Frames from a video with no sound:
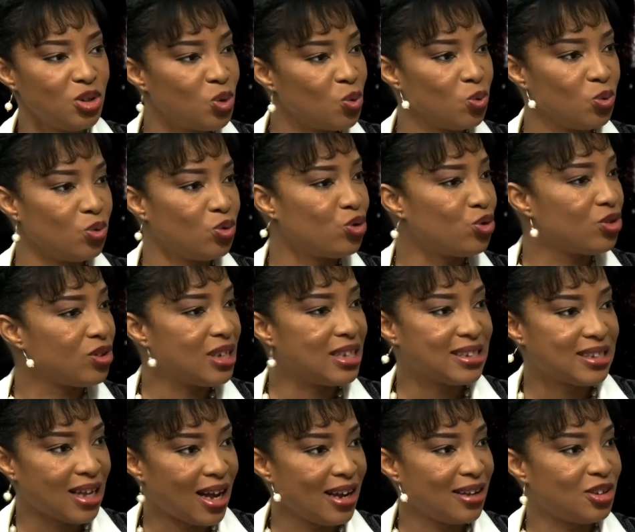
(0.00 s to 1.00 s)
you
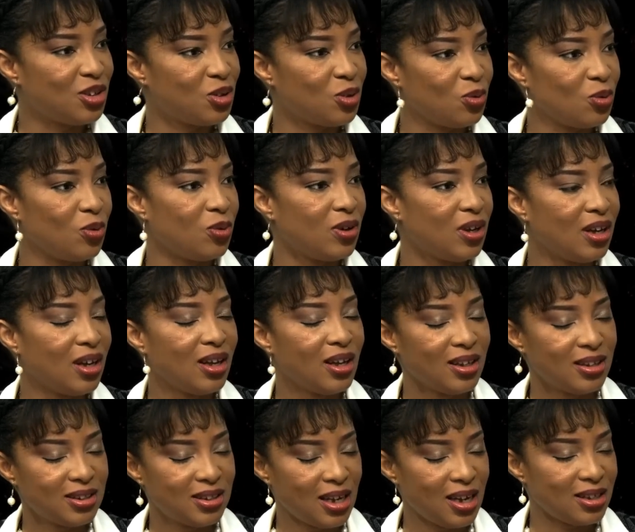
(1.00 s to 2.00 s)
decide to
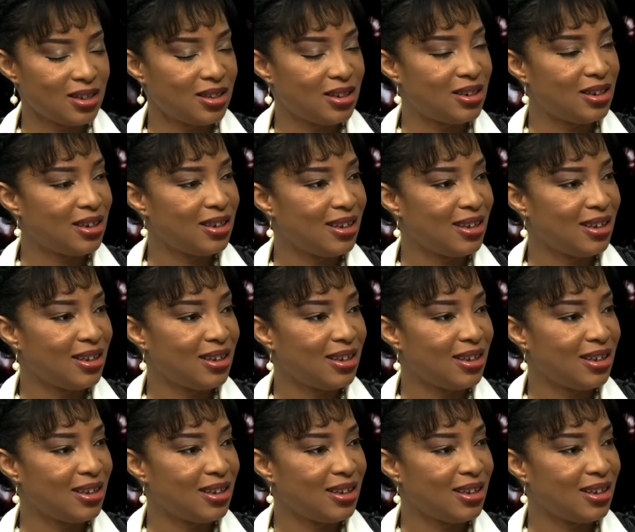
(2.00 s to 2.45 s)
test?